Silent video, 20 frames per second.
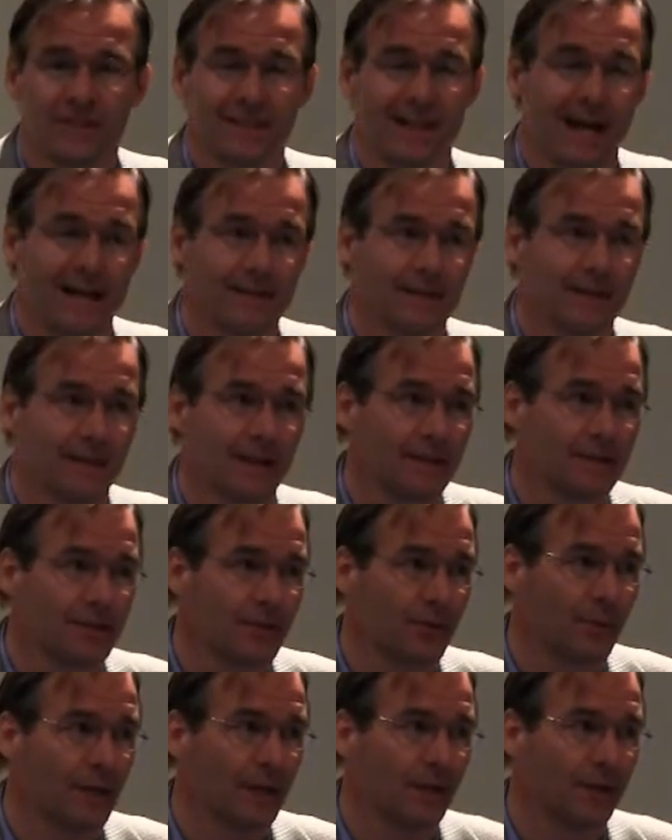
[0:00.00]
Titan has
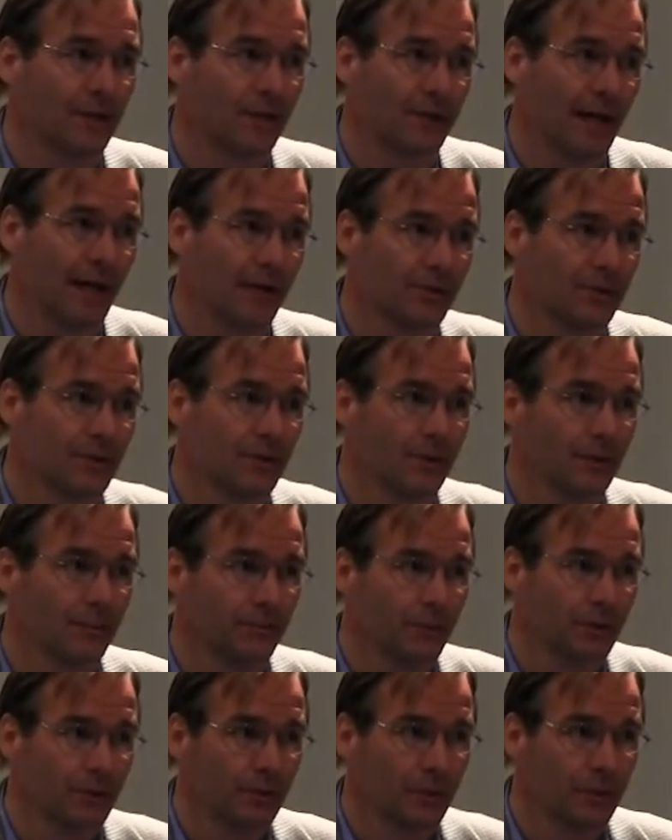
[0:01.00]
300,000
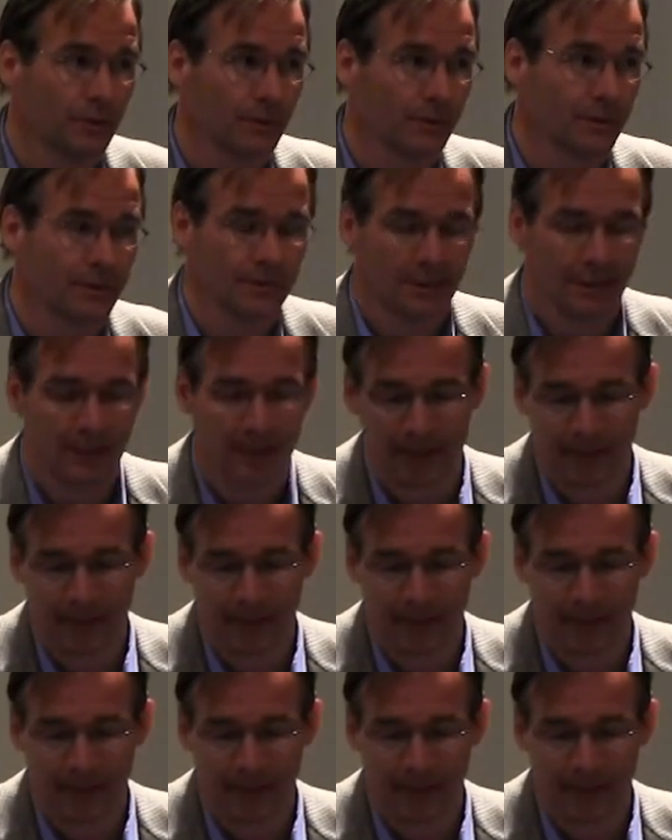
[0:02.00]
compute cores.